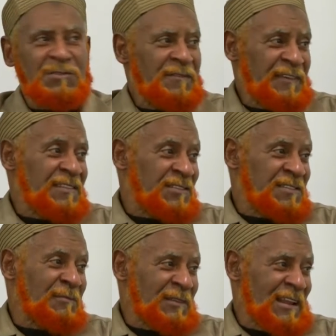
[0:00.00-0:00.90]
fence or
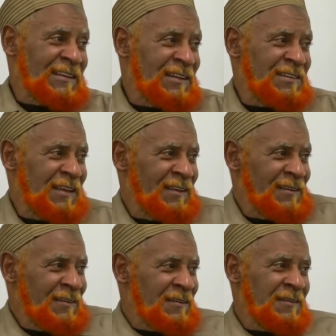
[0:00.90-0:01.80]
something like
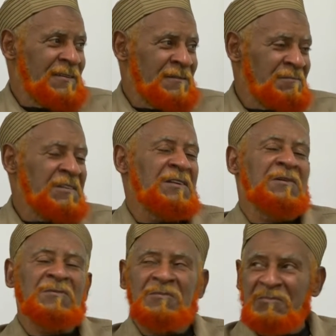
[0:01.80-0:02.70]

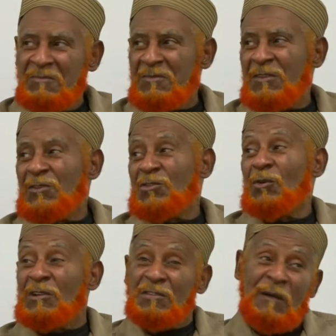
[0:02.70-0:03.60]
that. So
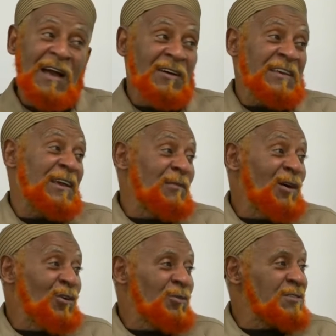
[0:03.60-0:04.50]
when Ismail came
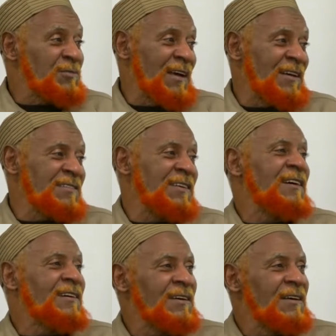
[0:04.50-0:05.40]
home, Ismail said,
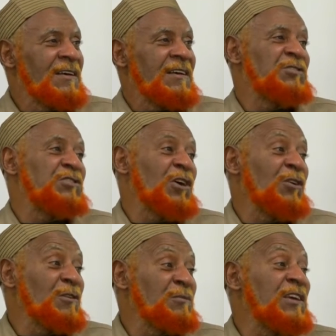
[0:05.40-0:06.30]
and she
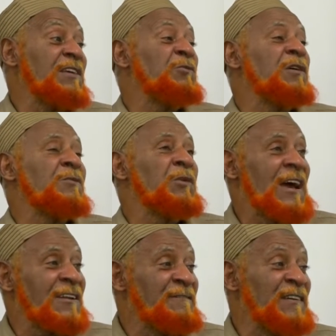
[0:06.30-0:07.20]
told him, we
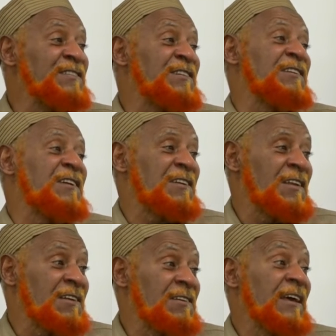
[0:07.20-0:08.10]
had a visitor
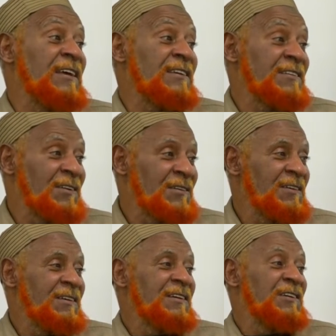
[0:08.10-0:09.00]
today, and
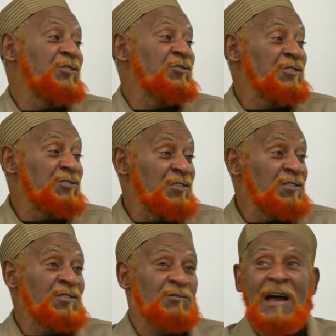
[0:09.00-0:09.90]
so she
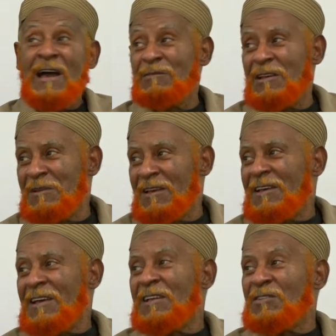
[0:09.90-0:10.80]
described him.
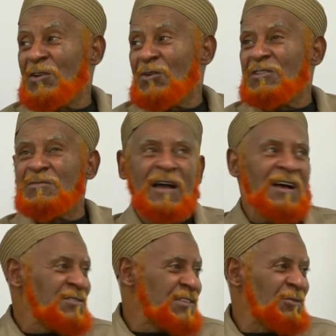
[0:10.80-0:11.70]
And so
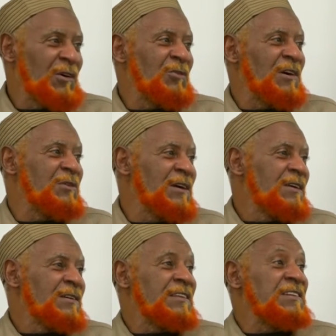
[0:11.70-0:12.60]
Ismail said, well,
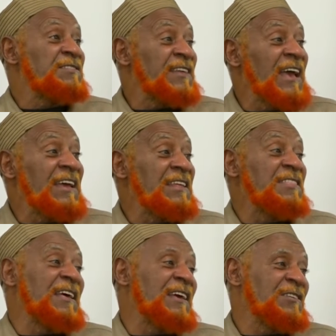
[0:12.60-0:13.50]
did he say
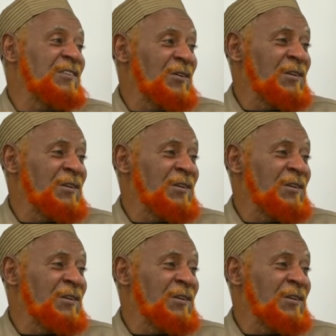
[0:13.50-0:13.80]
anything?